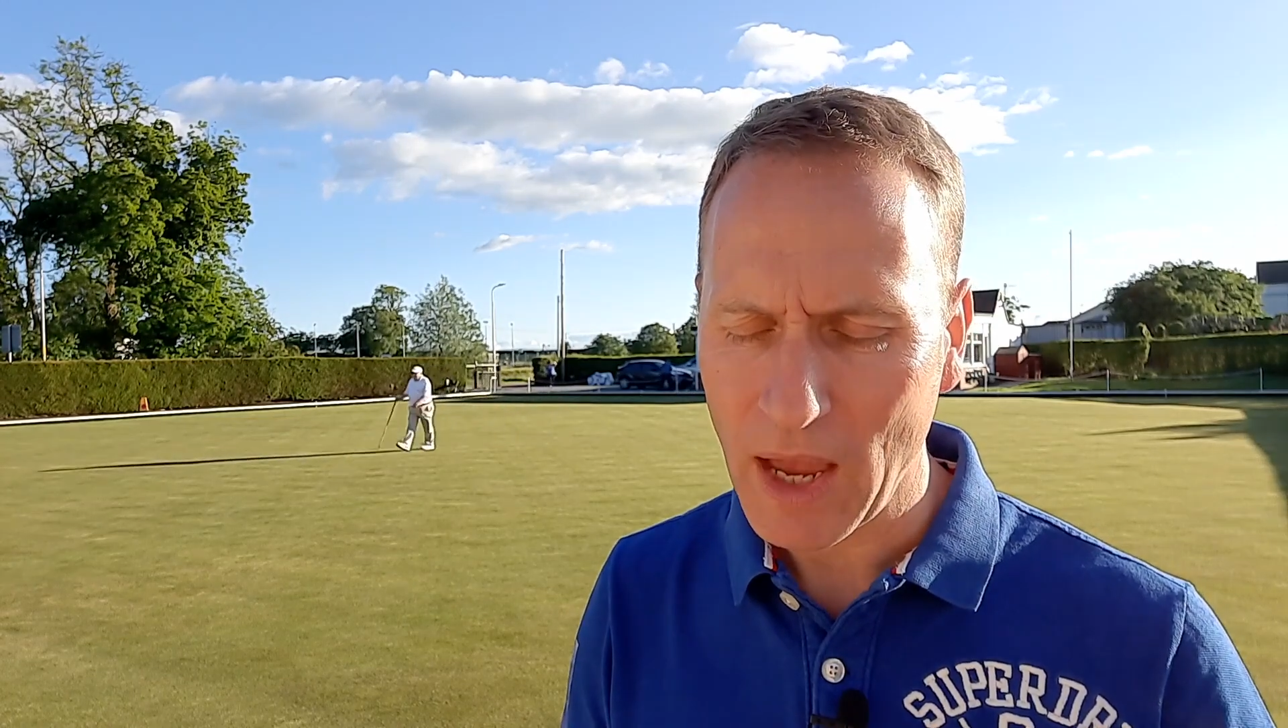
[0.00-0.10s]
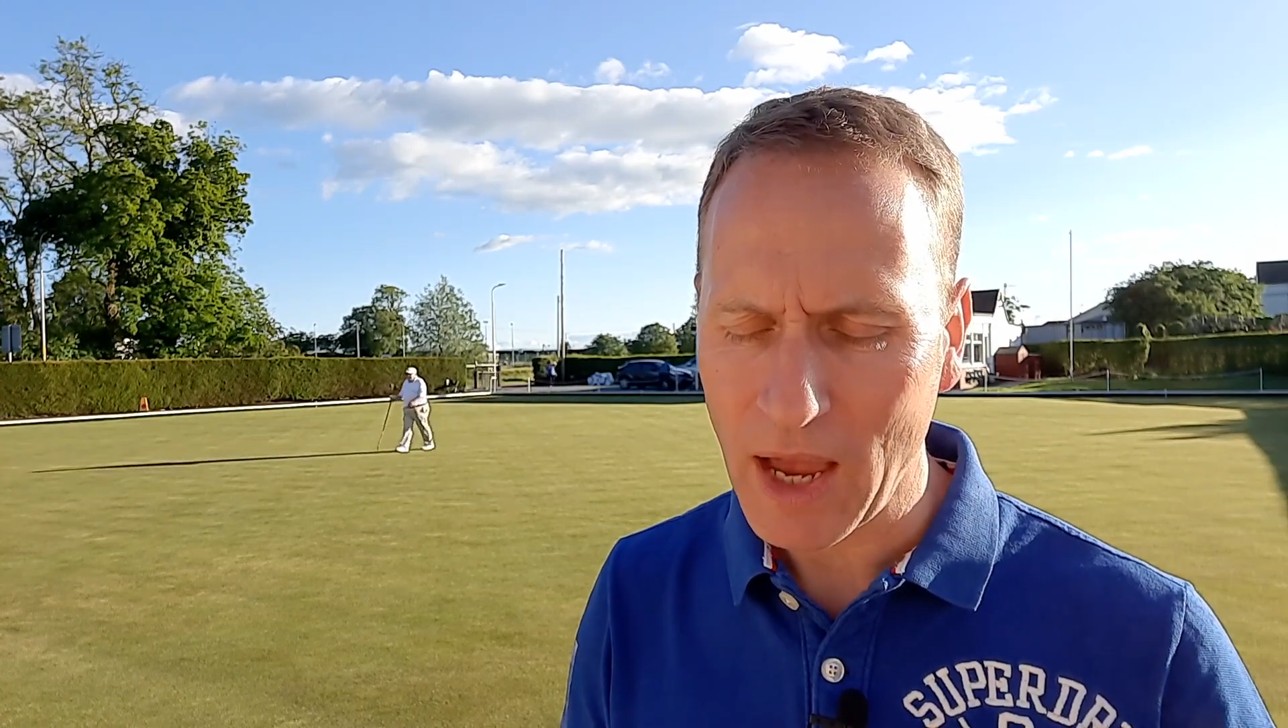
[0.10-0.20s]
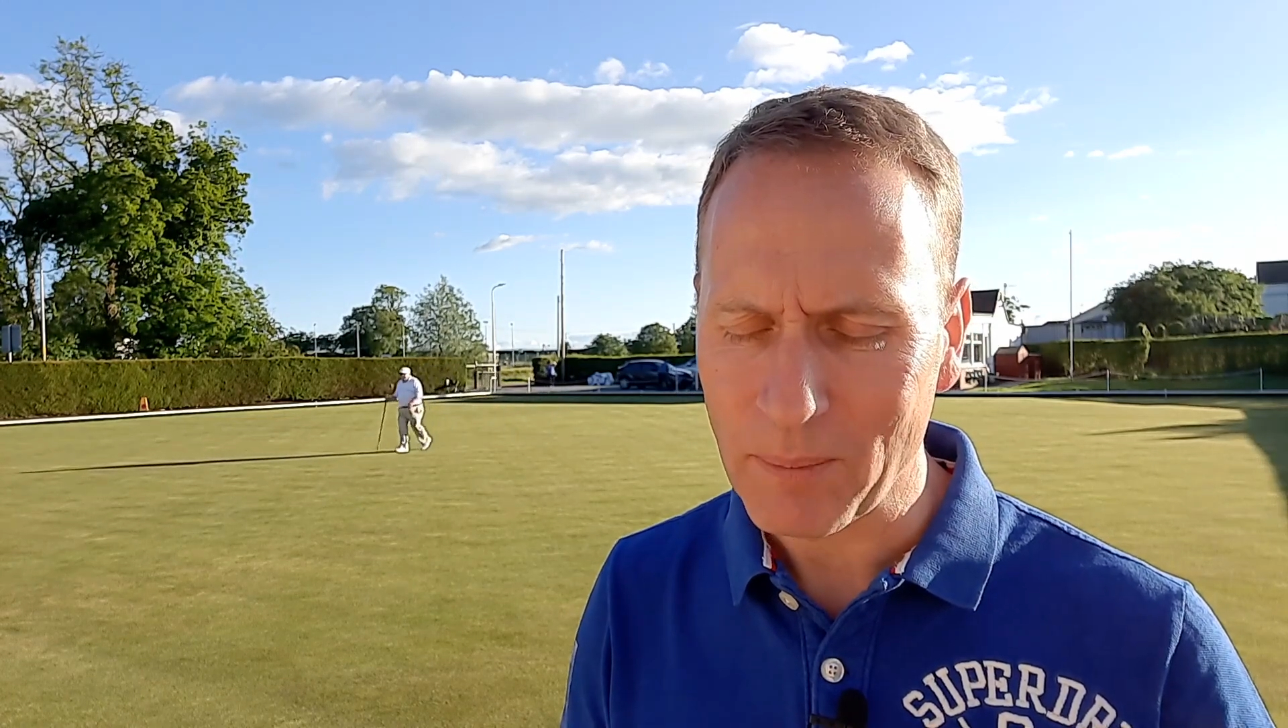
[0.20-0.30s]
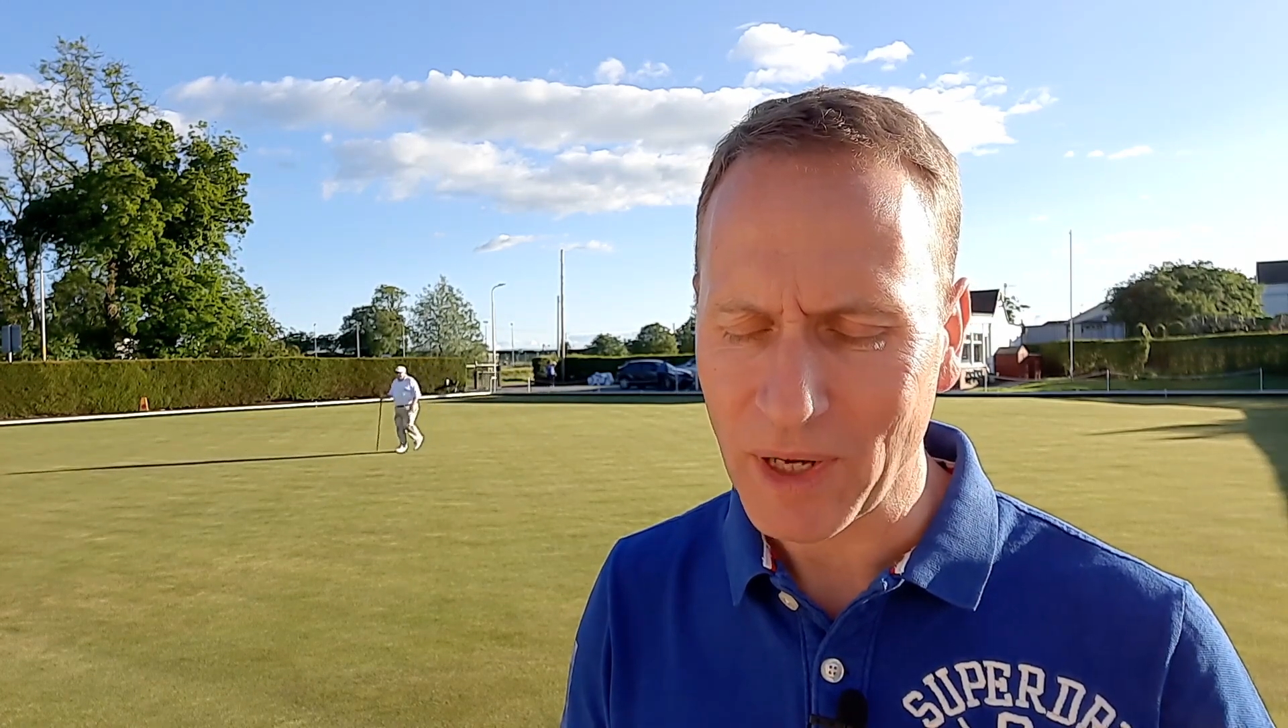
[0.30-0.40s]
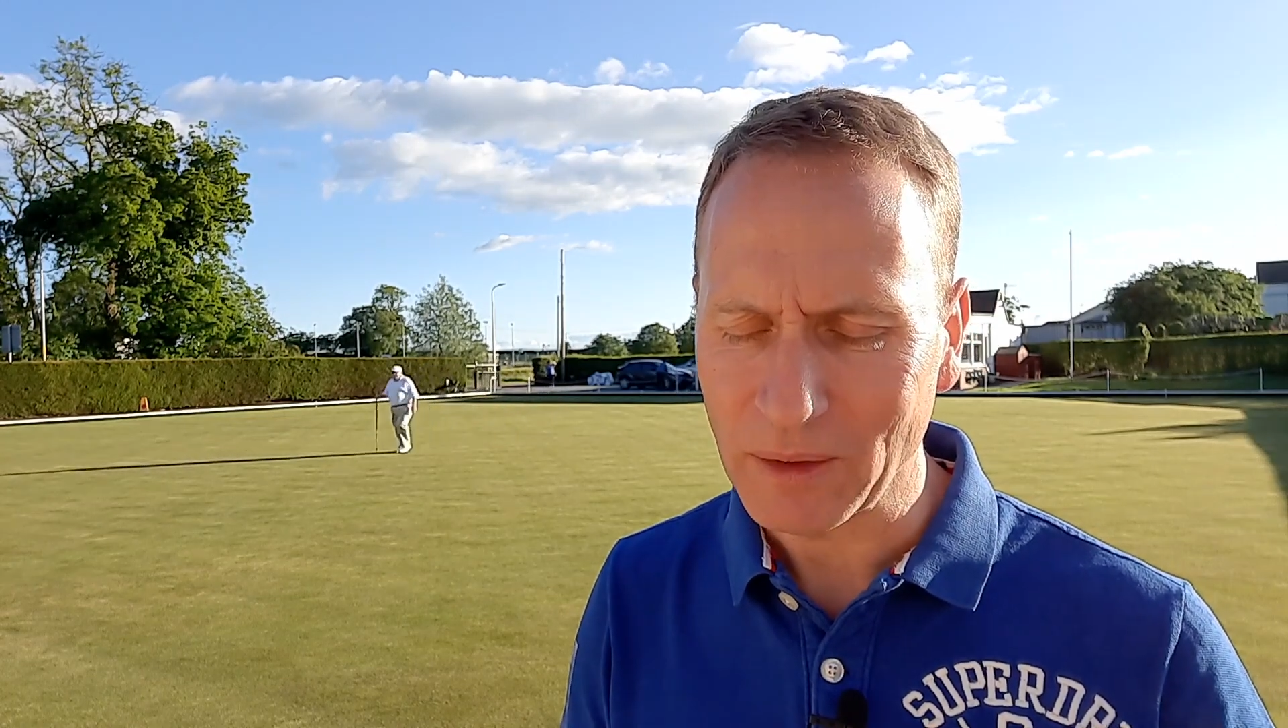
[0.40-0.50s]

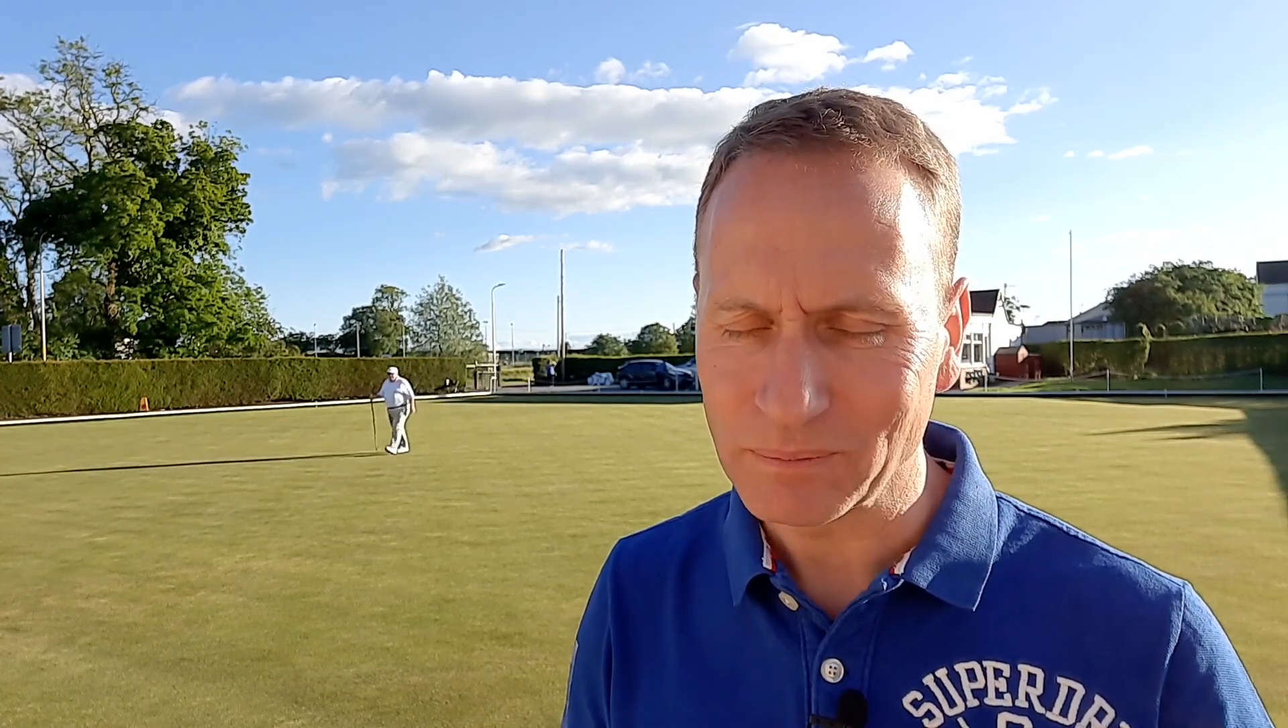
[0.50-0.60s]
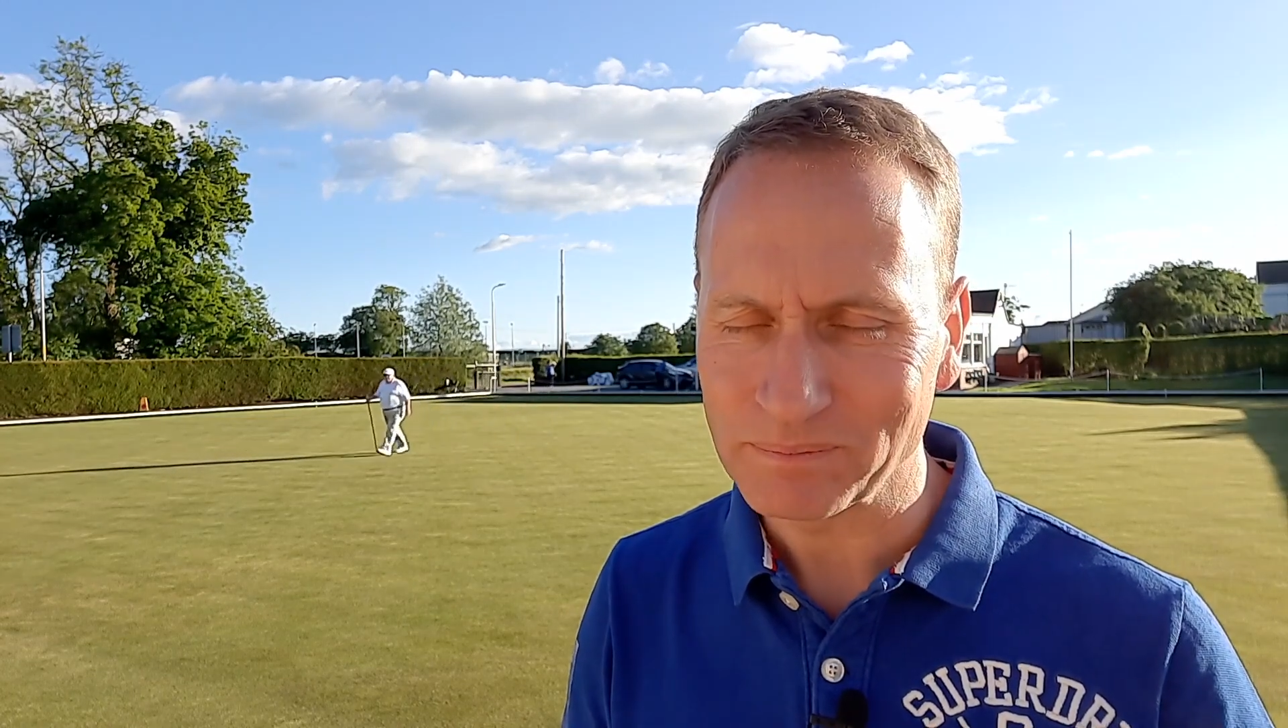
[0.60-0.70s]
Amen.